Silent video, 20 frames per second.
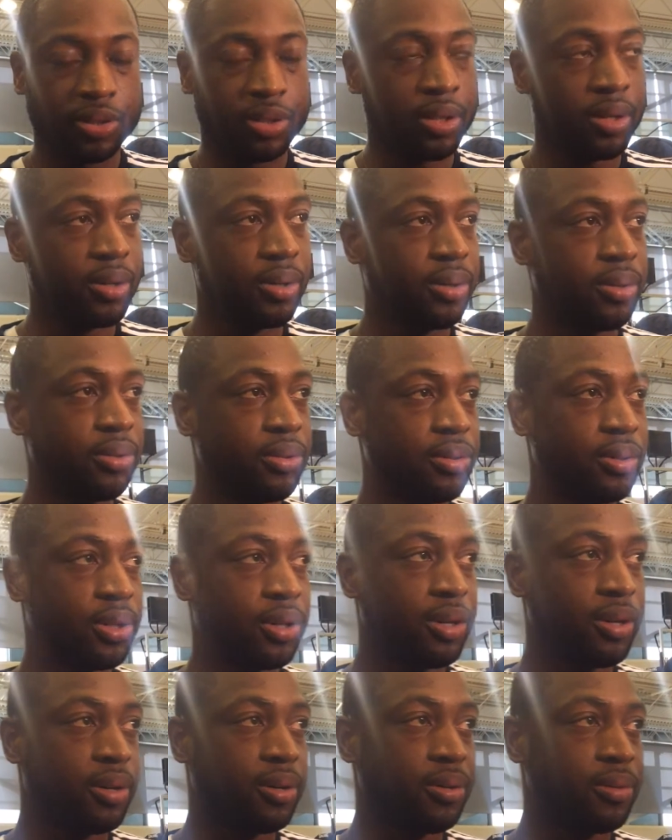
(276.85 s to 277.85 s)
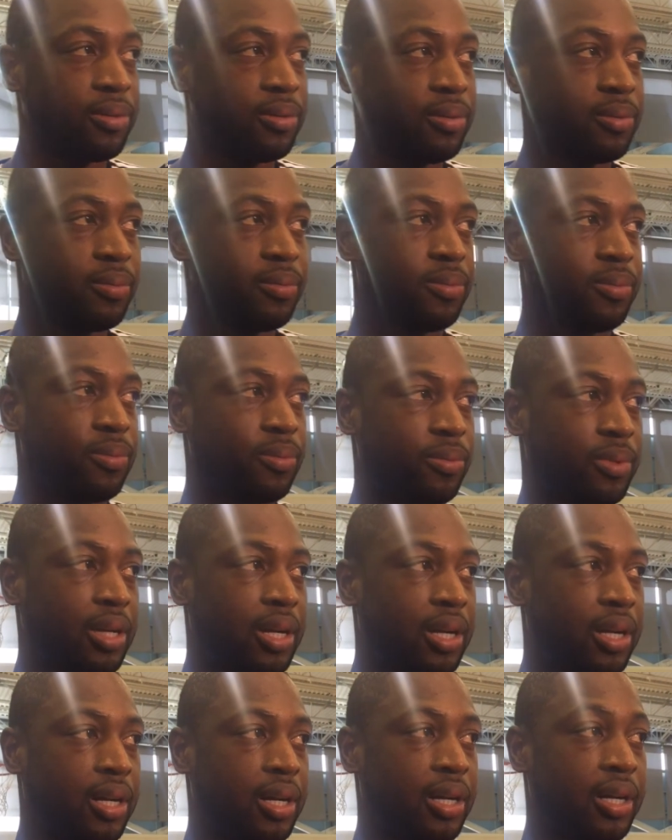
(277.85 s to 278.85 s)
So you know,
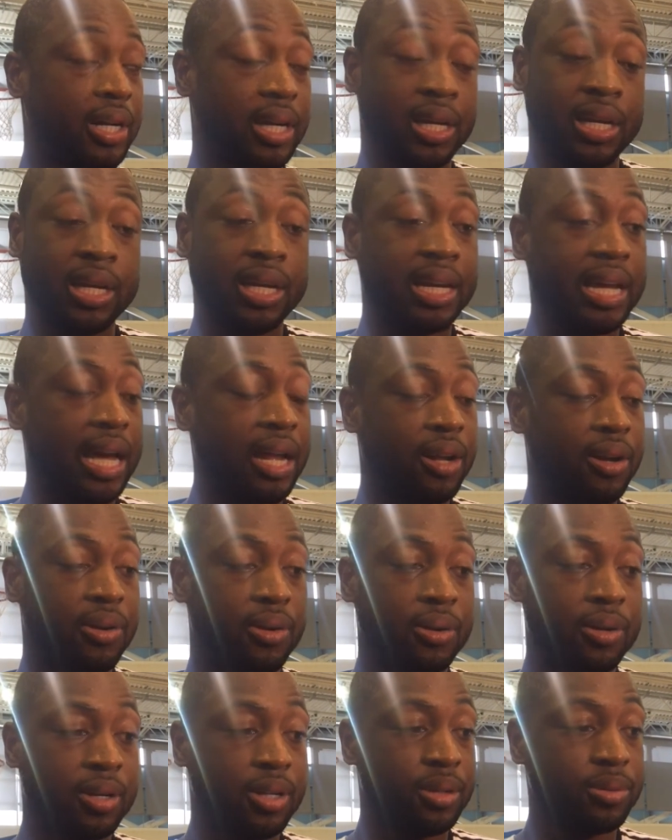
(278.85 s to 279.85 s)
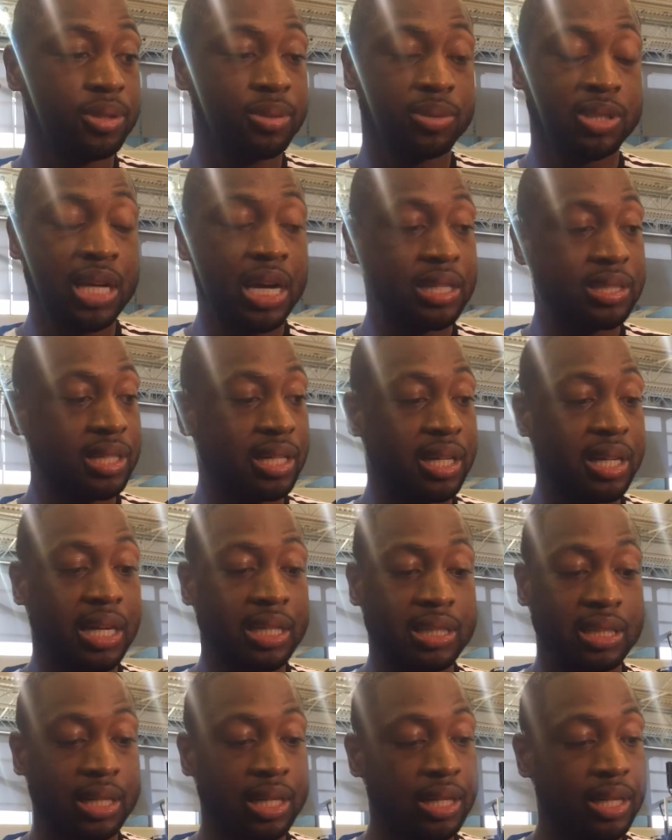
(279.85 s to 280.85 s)
uh, he got it going. It was some shots he hit
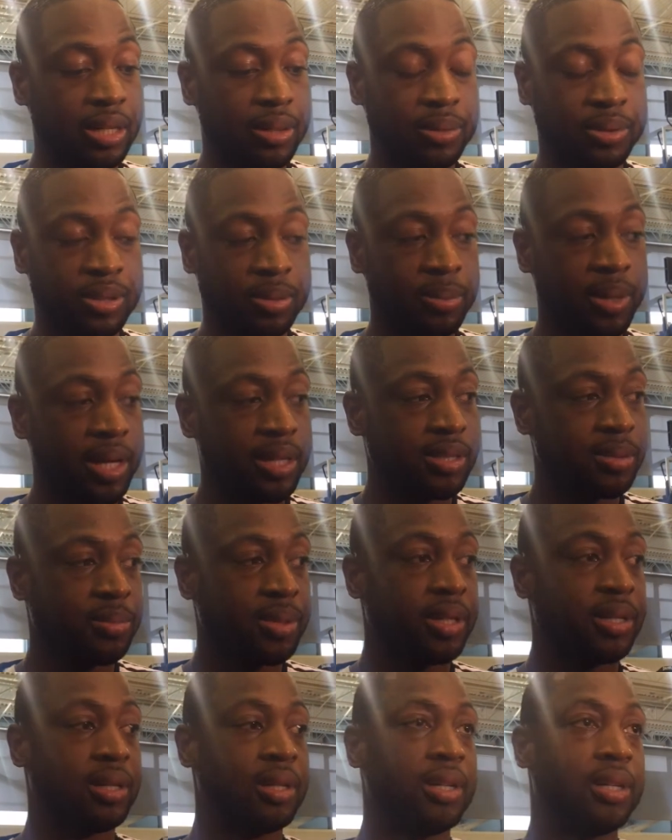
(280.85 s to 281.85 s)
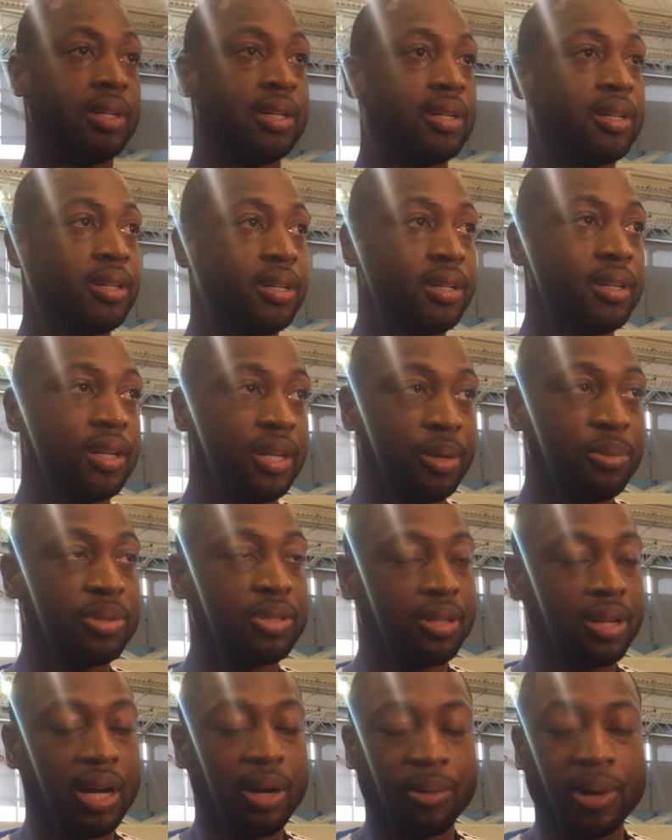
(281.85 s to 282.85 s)
after that that was amazing, but he
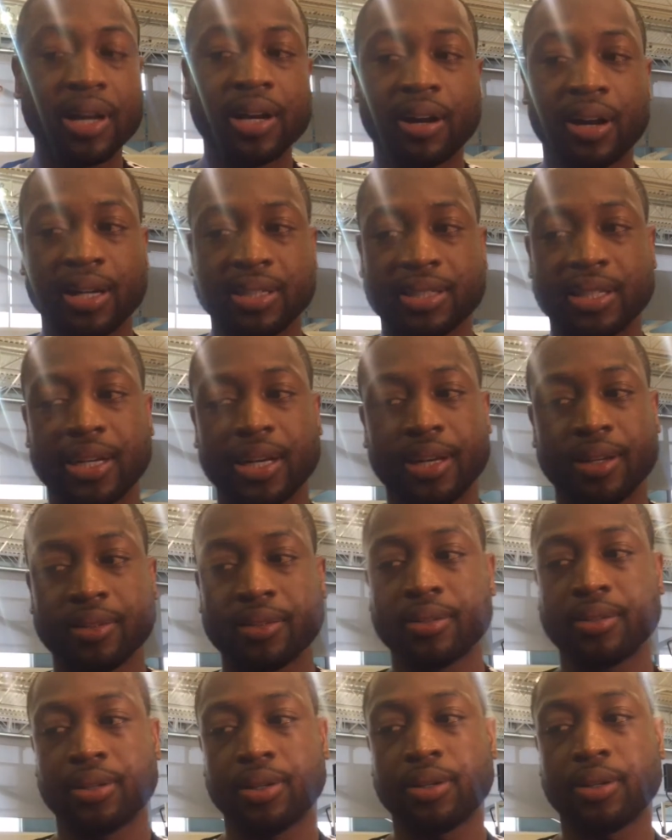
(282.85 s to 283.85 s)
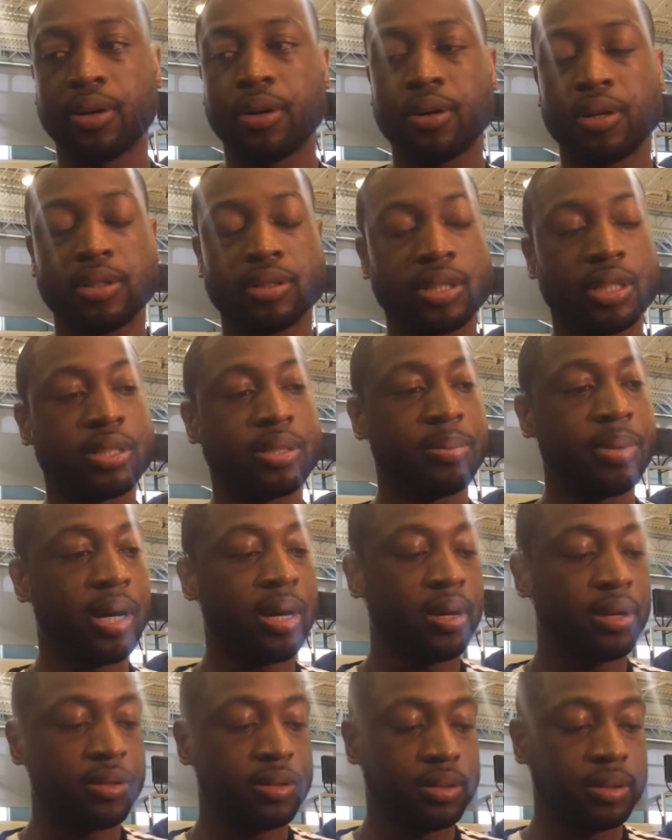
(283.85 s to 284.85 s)
was on our radar after that. You know, and it's just
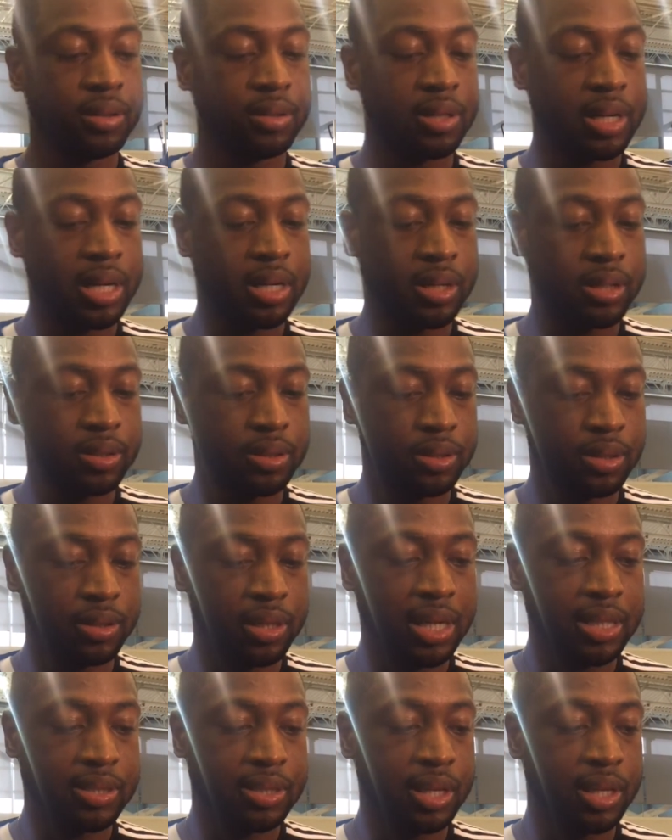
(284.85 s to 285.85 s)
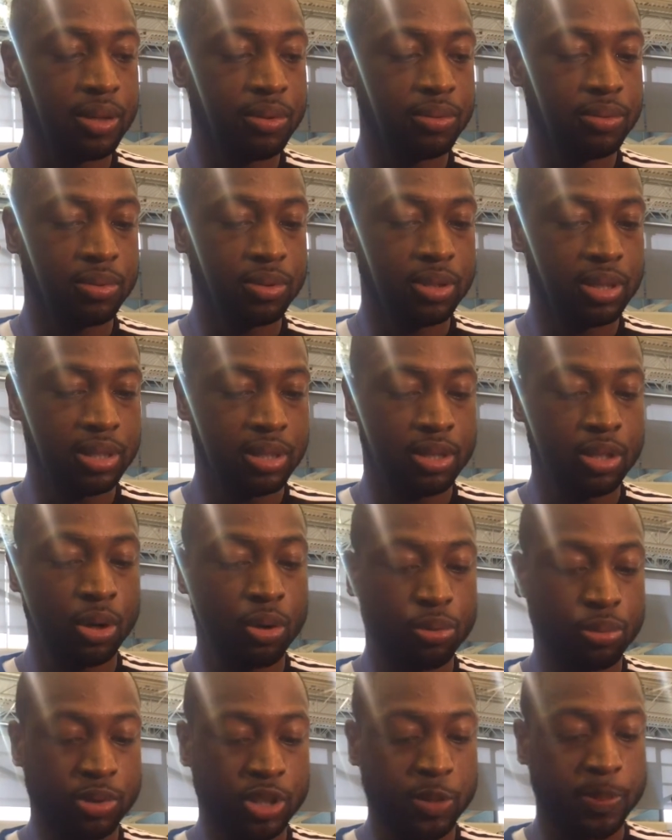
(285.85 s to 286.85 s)
about you know not you know not saying you
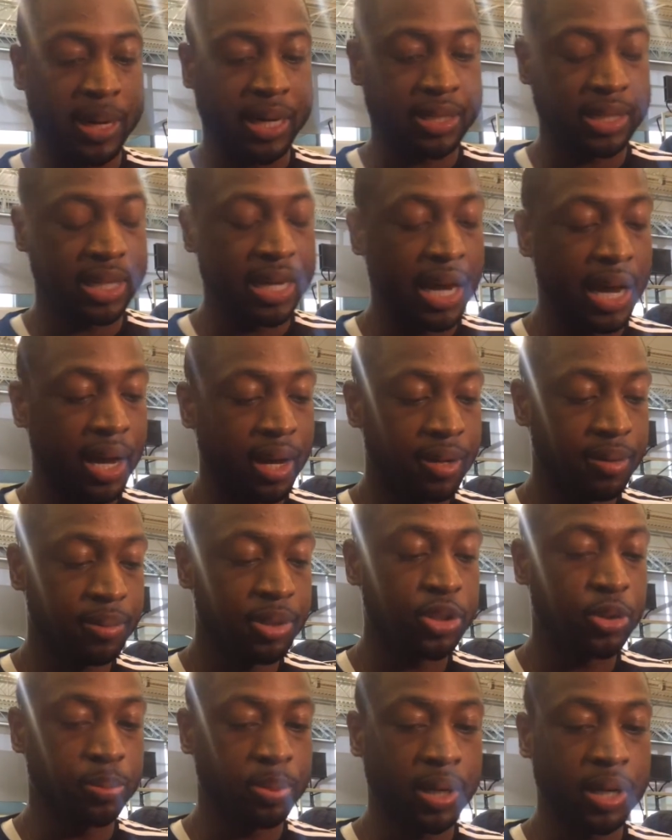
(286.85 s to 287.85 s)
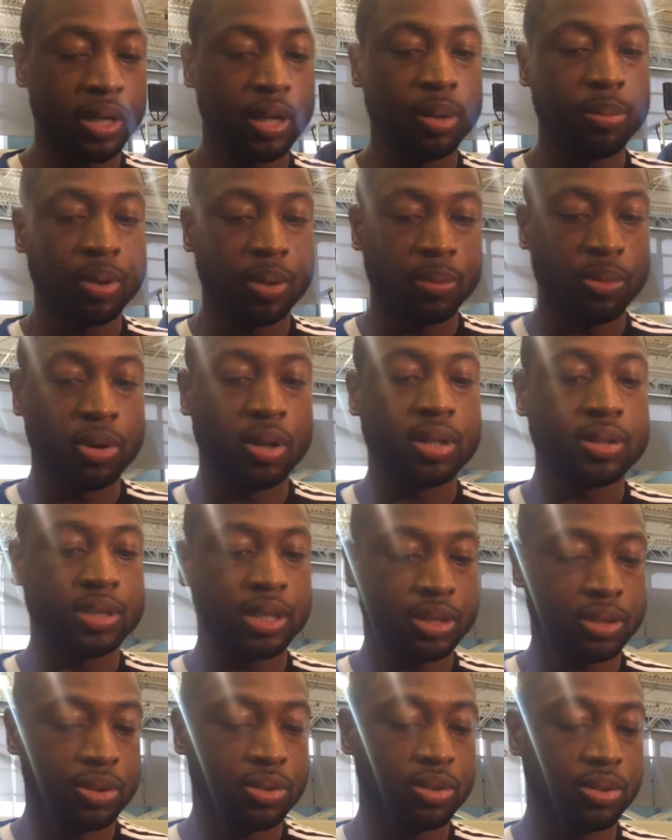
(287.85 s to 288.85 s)
don't respect the guy, but you pay a little bit more
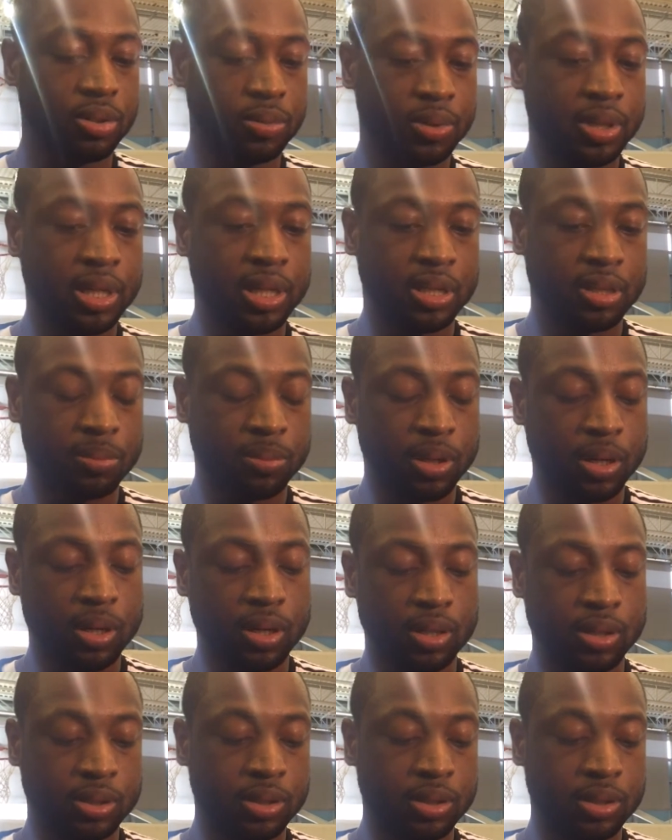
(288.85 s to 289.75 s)
attention to him when you get the ball.